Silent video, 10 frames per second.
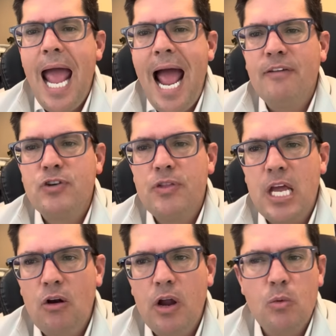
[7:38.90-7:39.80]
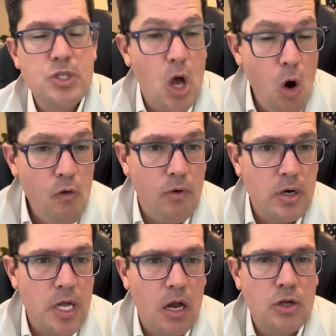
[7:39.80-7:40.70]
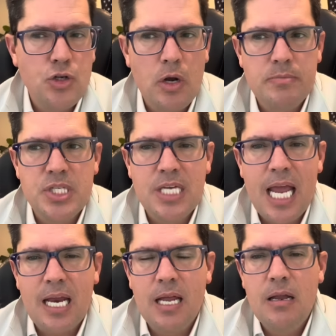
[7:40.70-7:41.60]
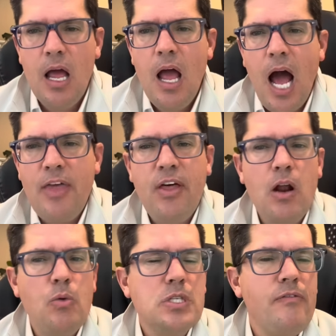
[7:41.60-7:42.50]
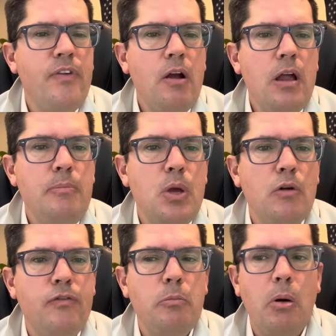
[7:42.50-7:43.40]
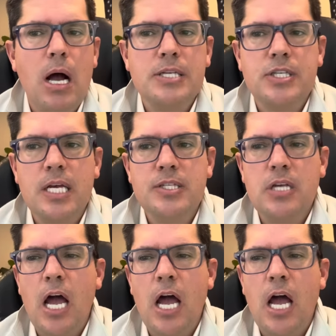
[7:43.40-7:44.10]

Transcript: After the hearing was over, Donald Trump stated, I thought it was a very beautiful process.